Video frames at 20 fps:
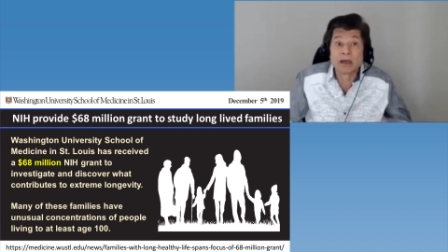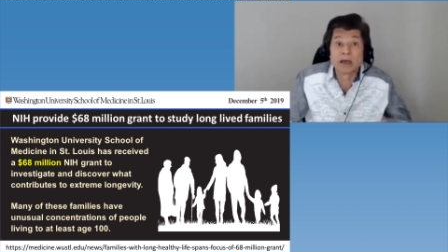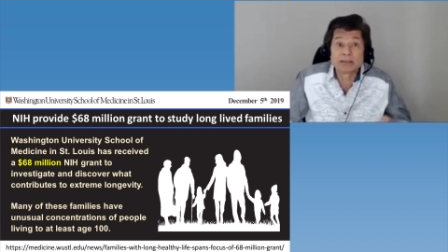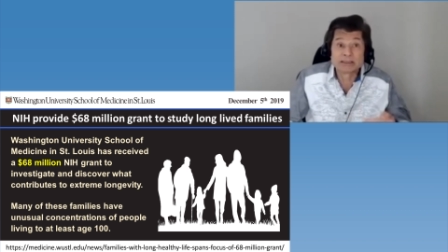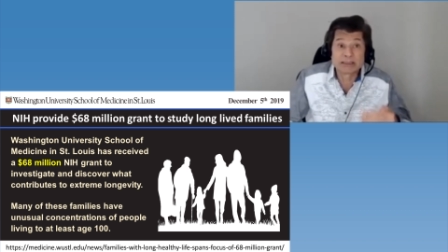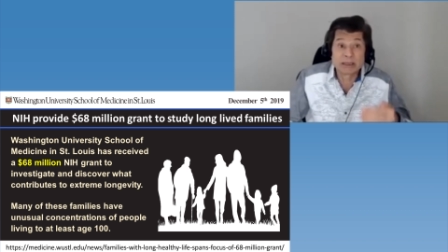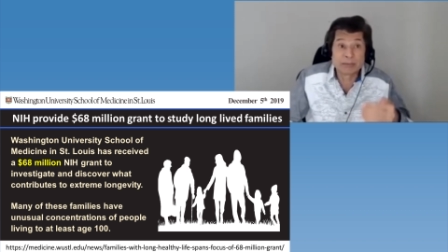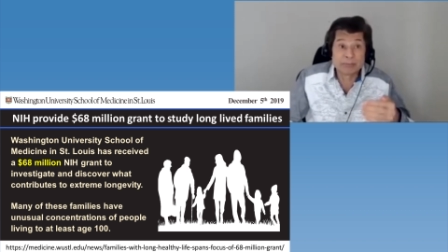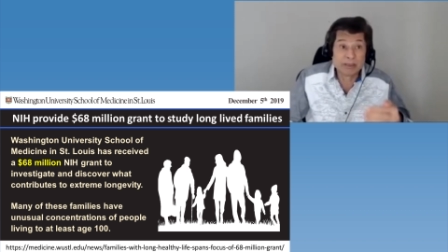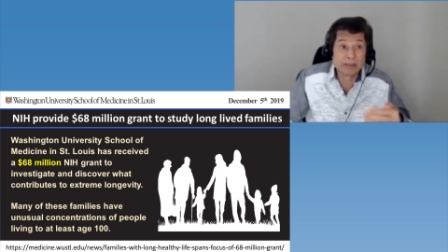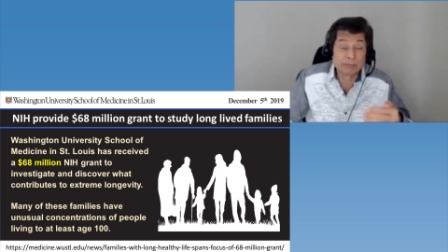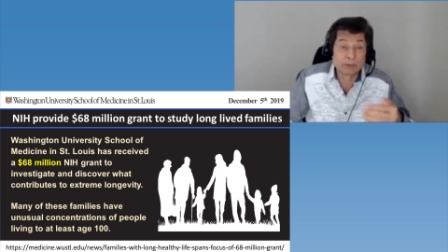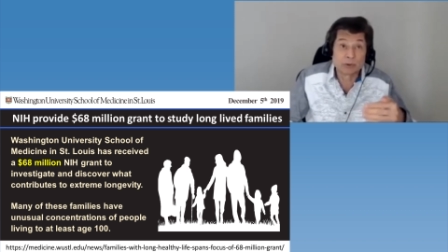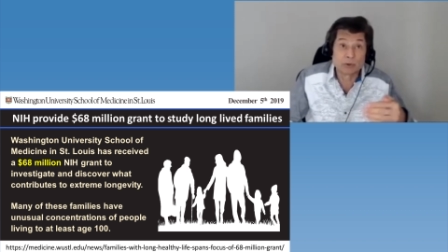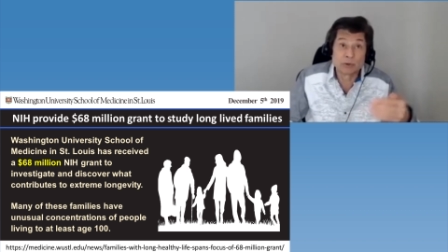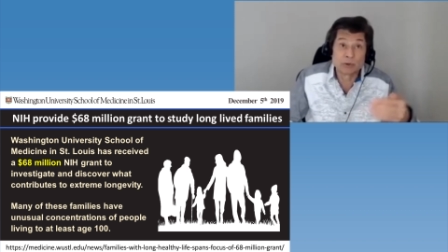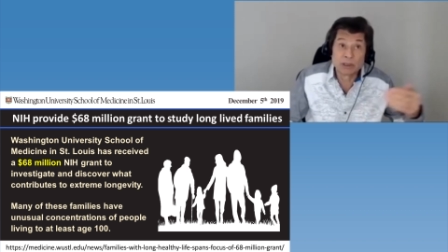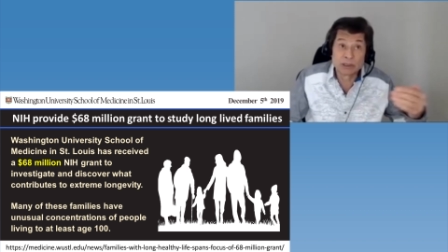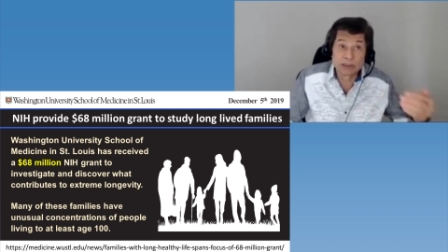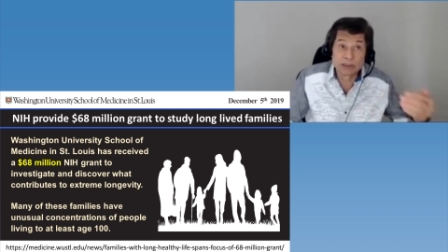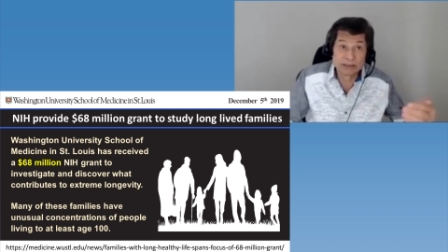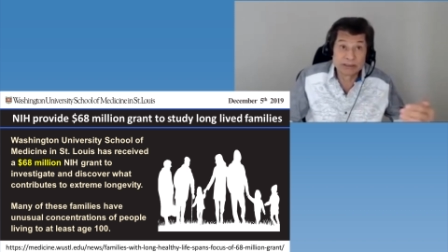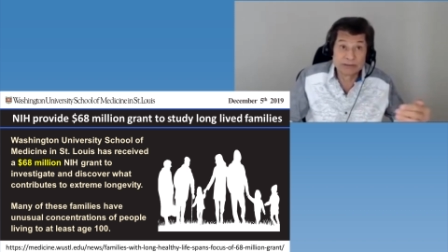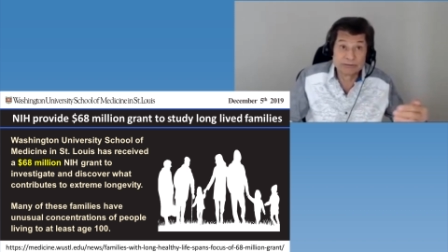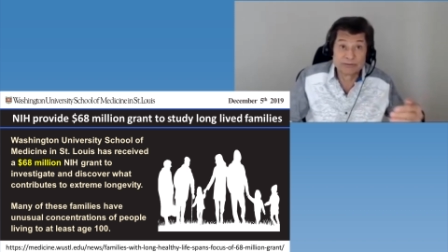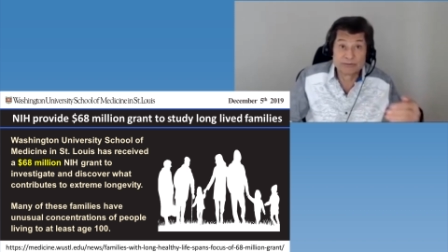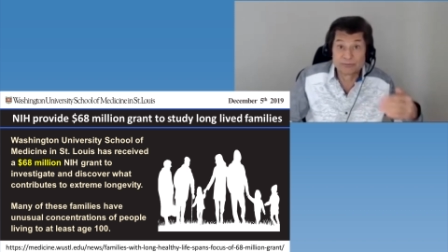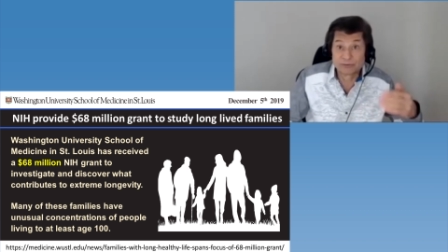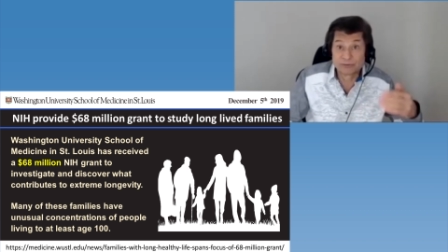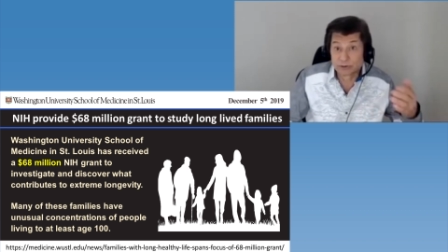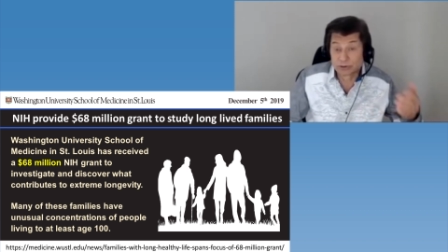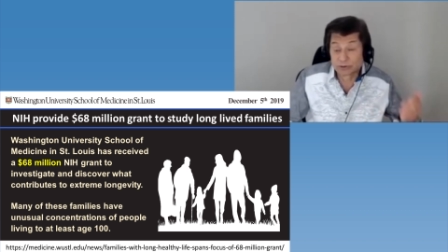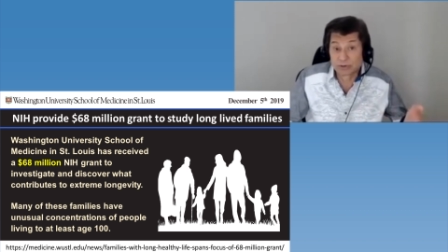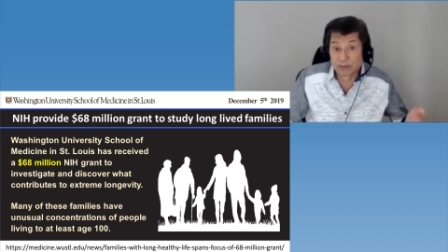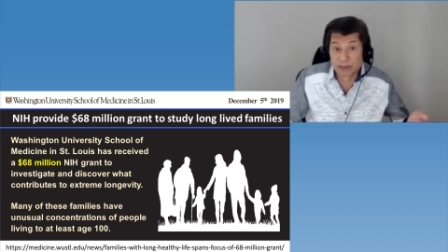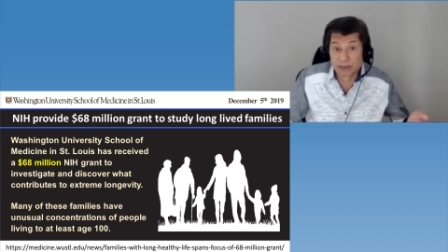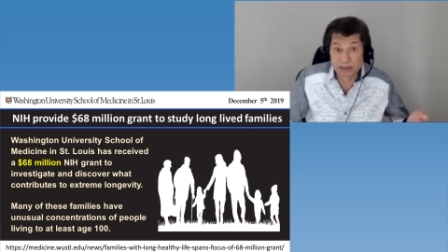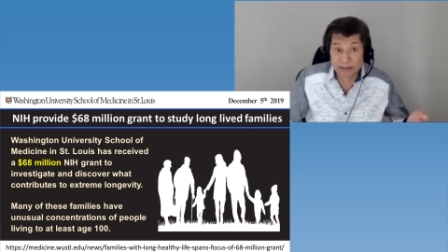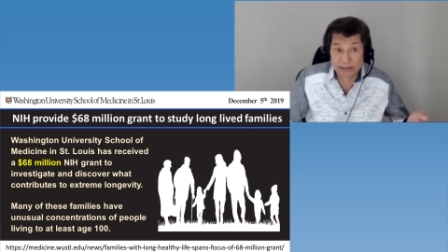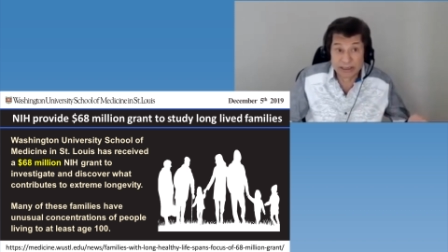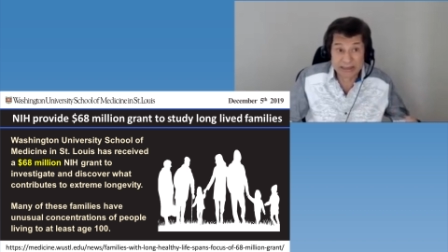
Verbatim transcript: Some people live for uh,